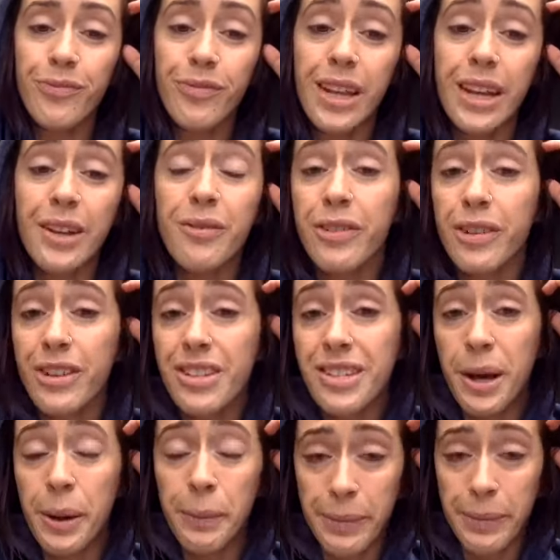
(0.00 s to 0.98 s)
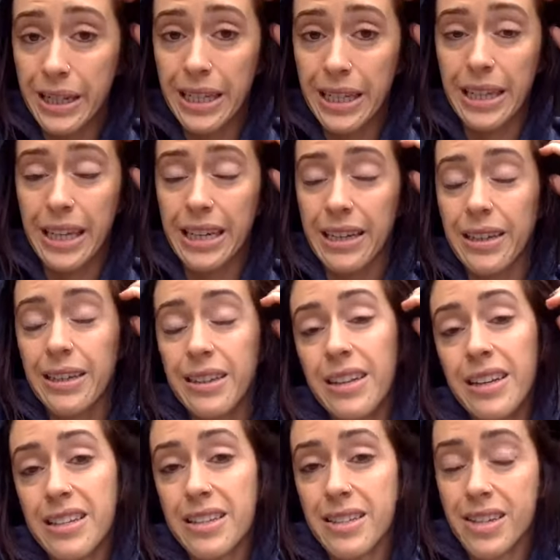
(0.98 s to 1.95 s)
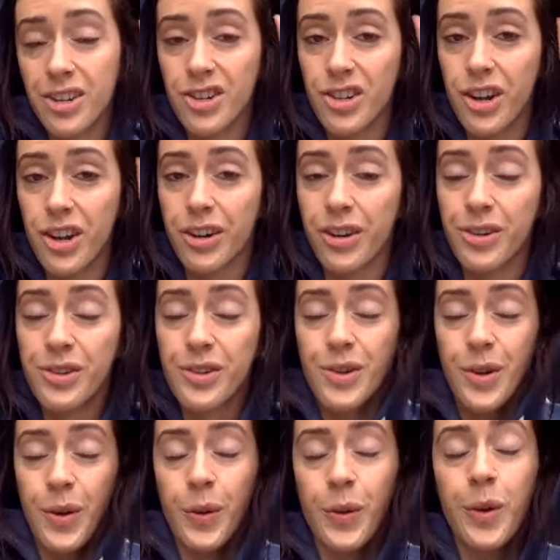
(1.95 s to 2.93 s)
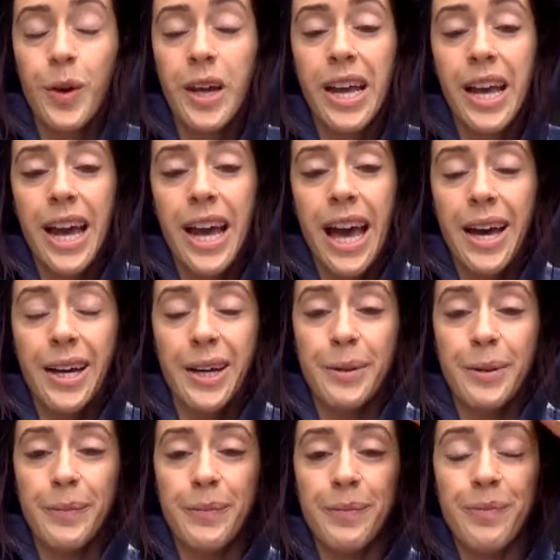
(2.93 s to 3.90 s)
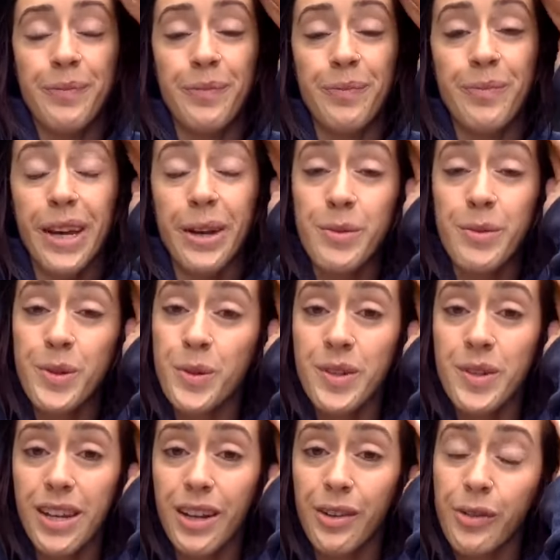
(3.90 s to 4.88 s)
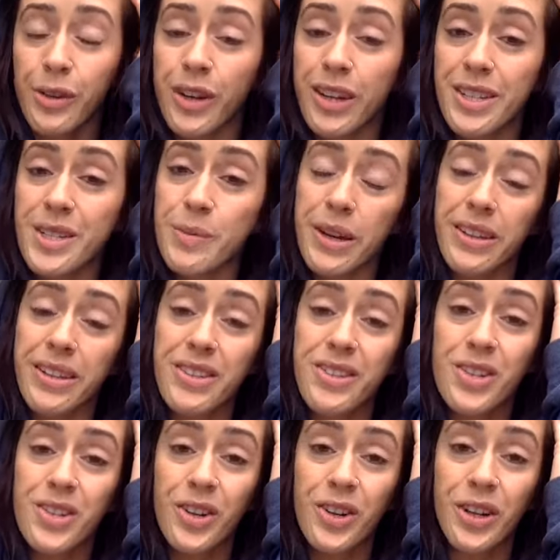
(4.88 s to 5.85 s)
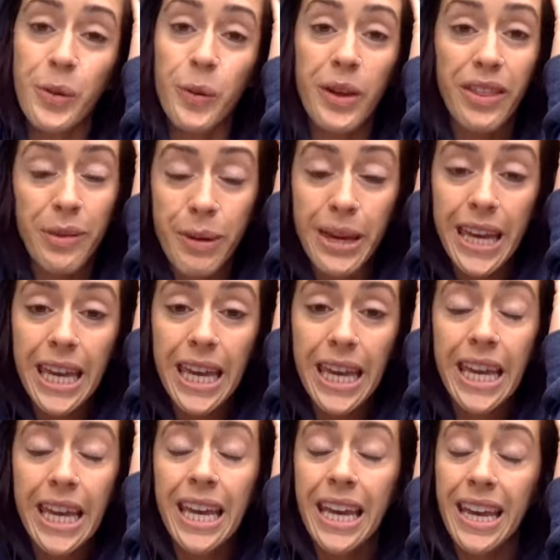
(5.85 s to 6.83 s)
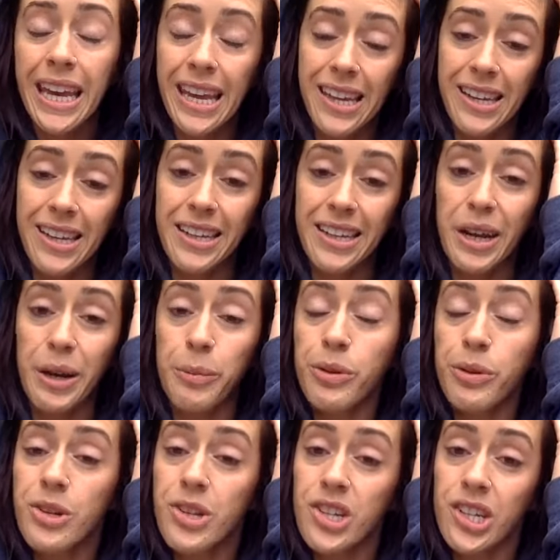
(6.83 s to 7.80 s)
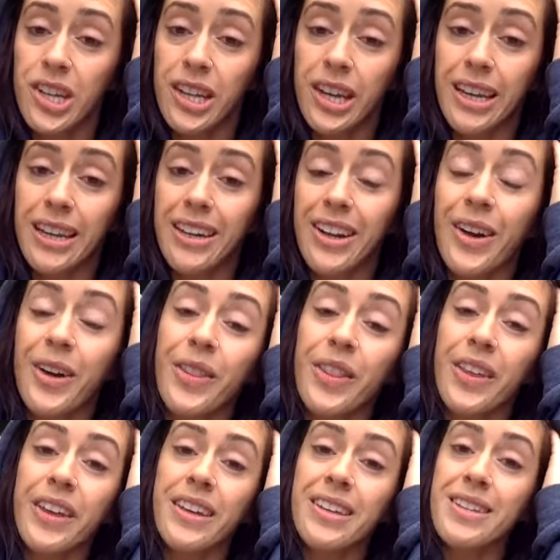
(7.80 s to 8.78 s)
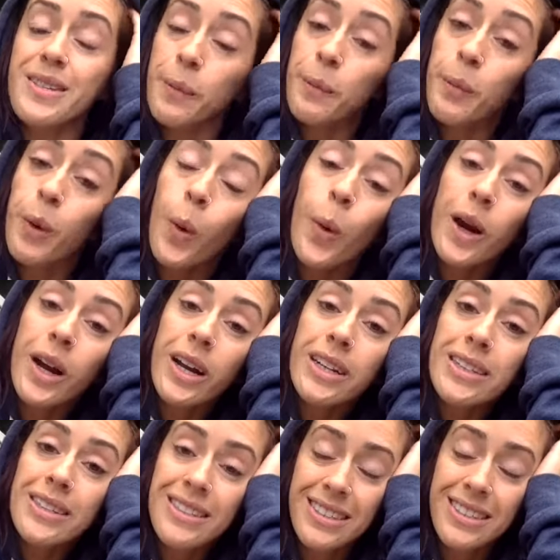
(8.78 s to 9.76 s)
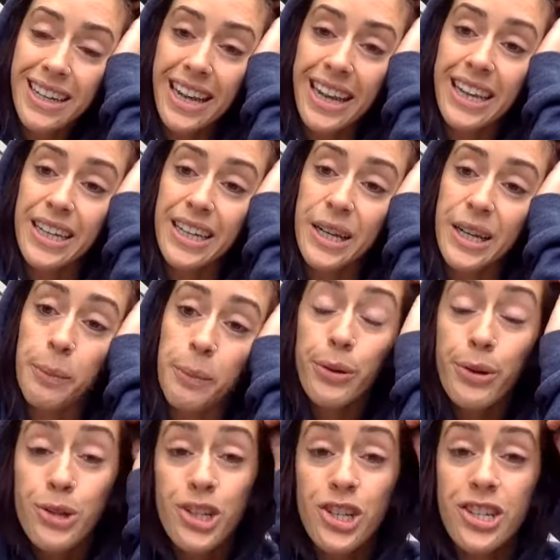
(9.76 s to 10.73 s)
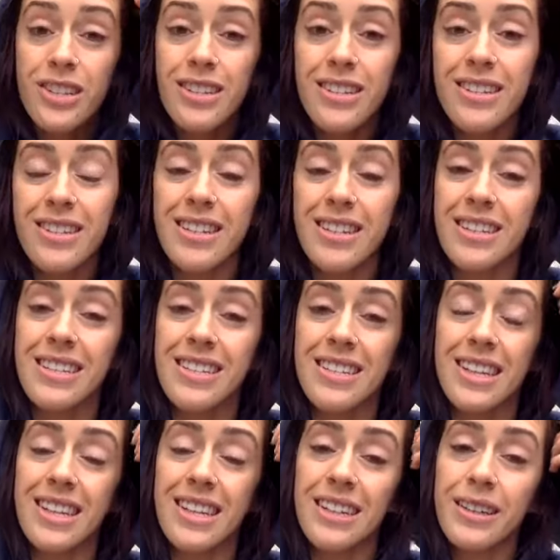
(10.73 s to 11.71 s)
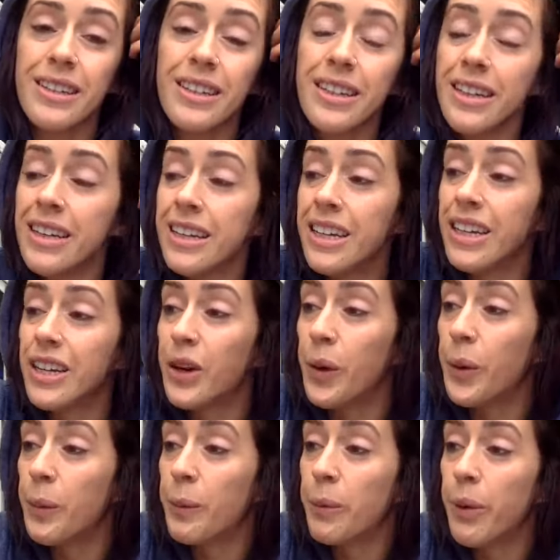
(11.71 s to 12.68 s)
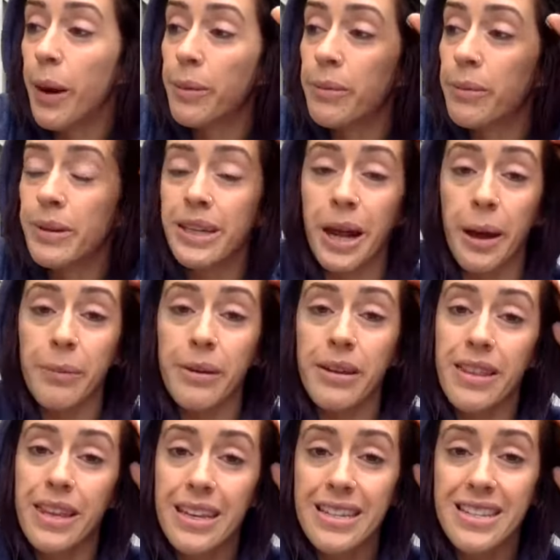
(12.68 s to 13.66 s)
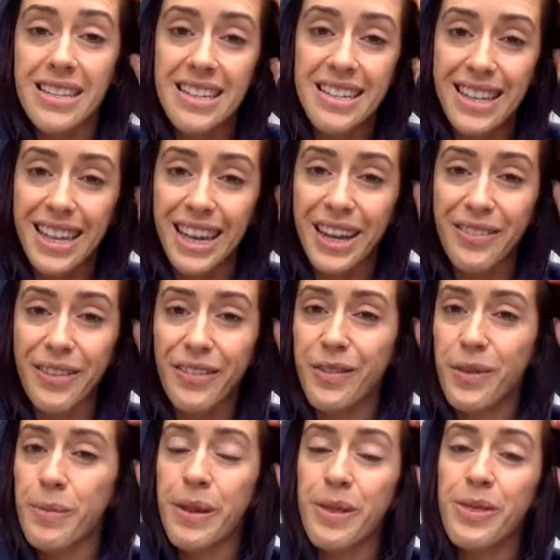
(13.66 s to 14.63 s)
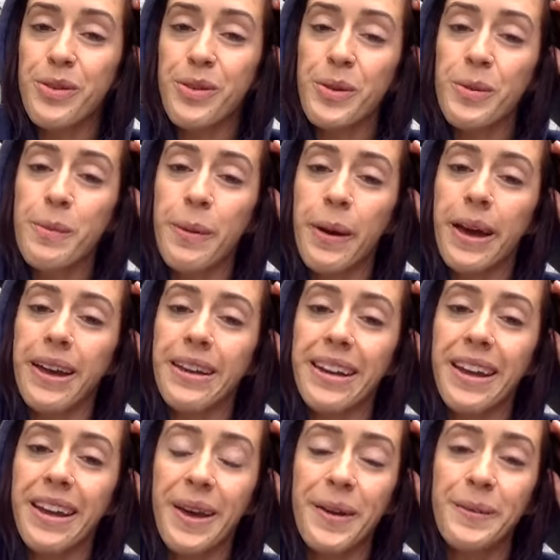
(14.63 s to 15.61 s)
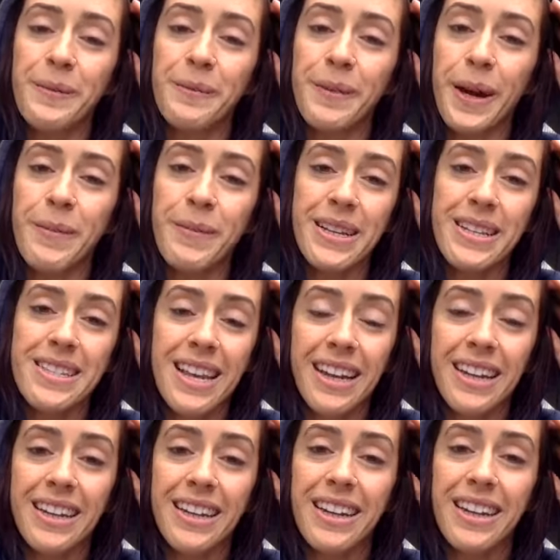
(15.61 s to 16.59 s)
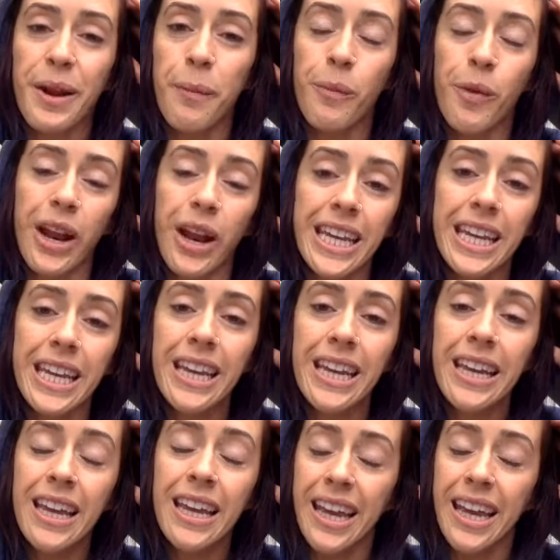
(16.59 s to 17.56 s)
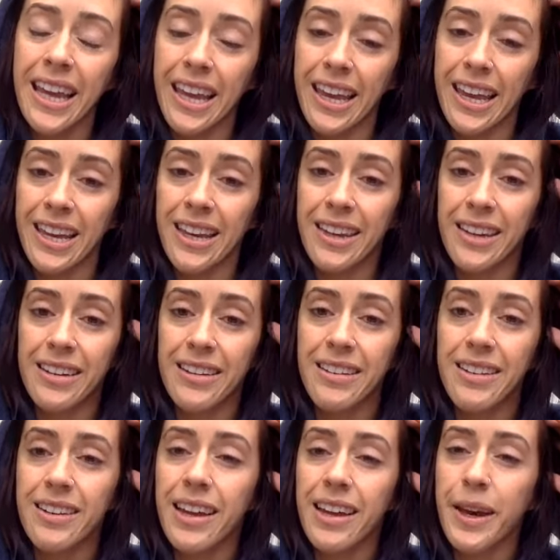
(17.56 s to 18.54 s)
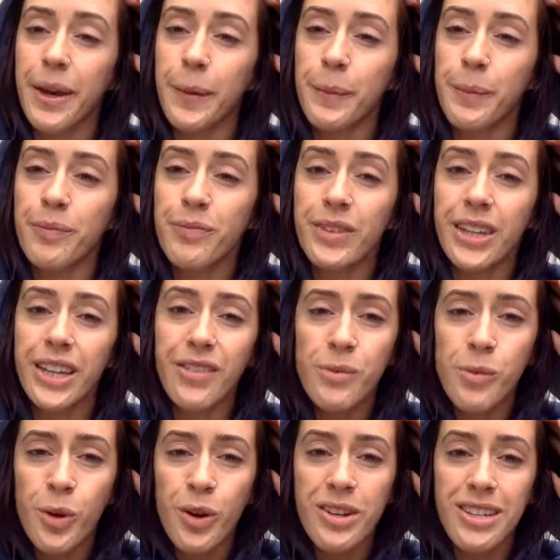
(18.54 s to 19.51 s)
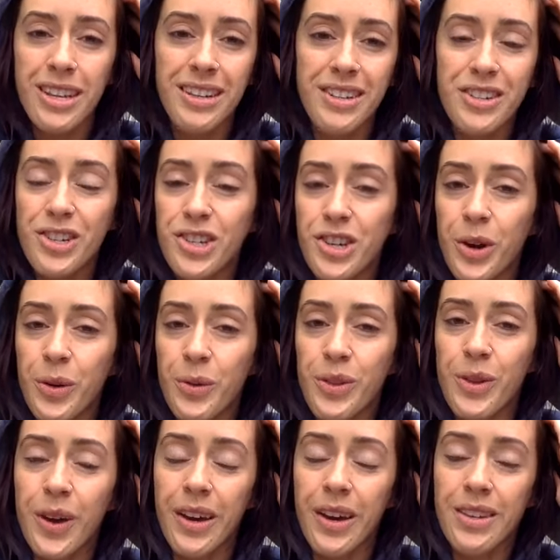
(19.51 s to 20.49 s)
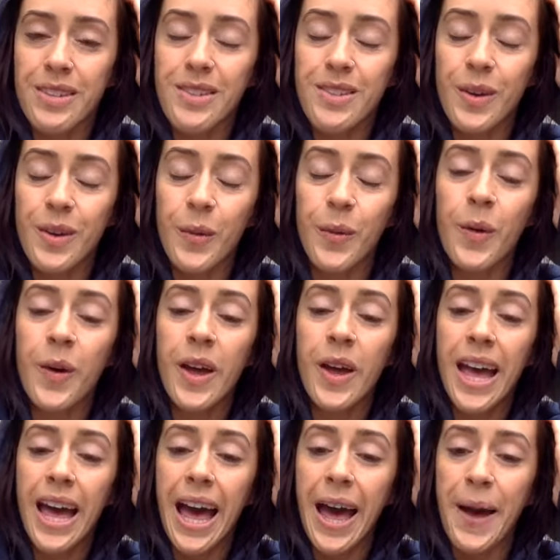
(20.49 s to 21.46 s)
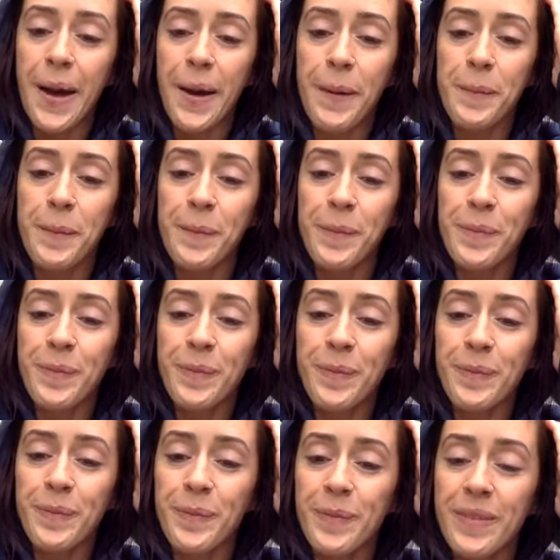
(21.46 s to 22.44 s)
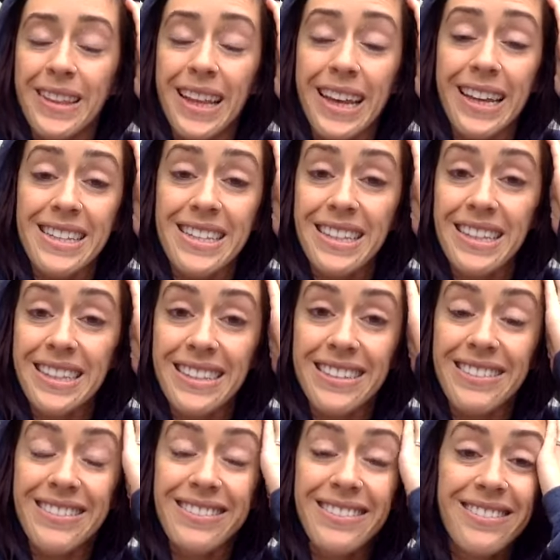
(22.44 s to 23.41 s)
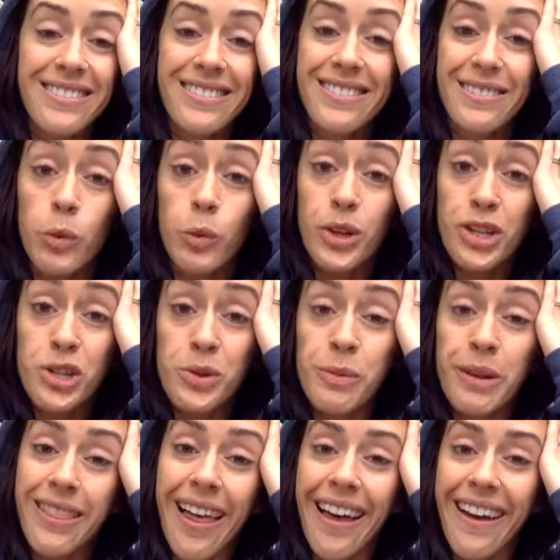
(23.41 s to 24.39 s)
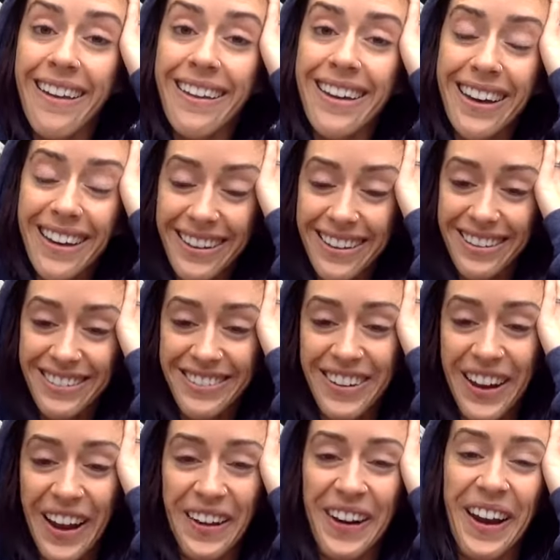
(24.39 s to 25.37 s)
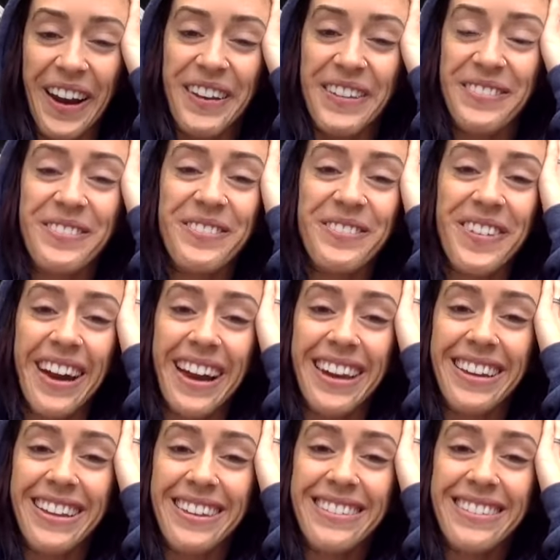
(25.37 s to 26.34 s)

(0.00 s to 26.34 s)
and for this company. Like, it's such an honor. So I'm so excited for you guys to be on this journey with me, and I appreciate all the support and pushes, because it's going to, you know, probably not be the easiest thing I've ever been through, but I'm excited and I'm ready, and even more excited to share it with you guys. So that's it. Wish me luck. All right. Bye.